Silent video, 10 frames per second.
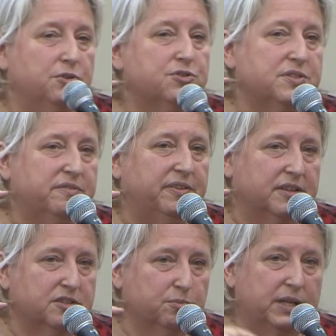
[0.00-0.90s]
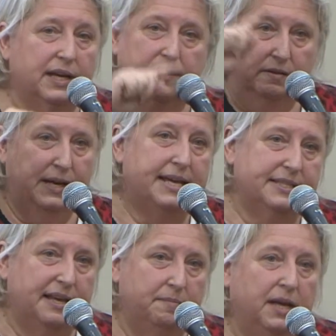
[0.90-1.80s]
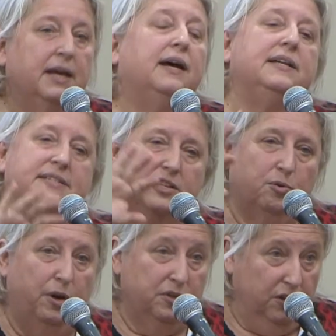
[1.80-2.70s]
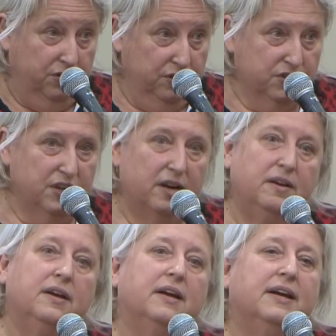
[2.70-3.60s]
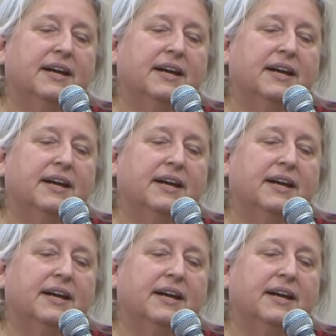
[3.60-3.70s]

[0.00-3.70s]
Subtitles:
we know the difference, we can analyze them and then run another